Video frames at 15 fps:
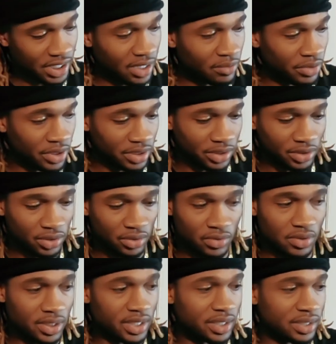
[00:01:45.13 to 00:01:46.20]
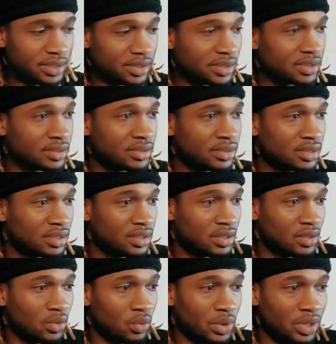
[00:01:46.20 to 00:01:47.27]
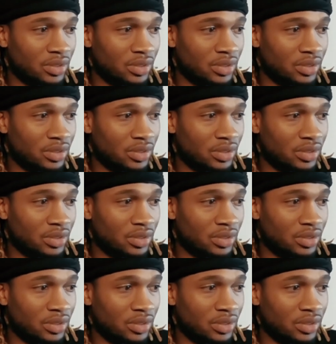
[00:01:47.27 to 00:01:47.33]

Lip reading: thing we're gonna do is we